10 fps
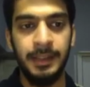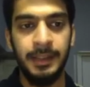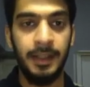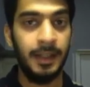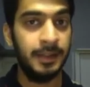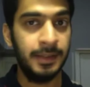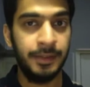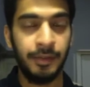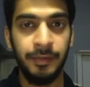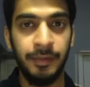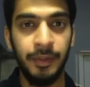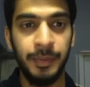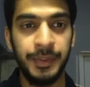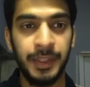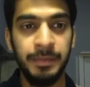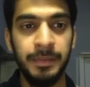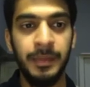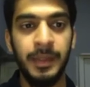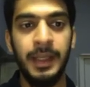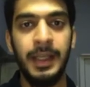The last letter of the verb stem
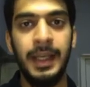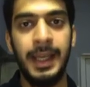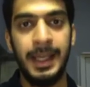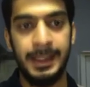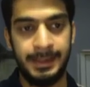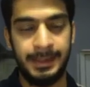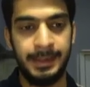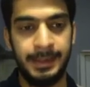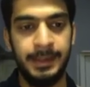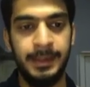s.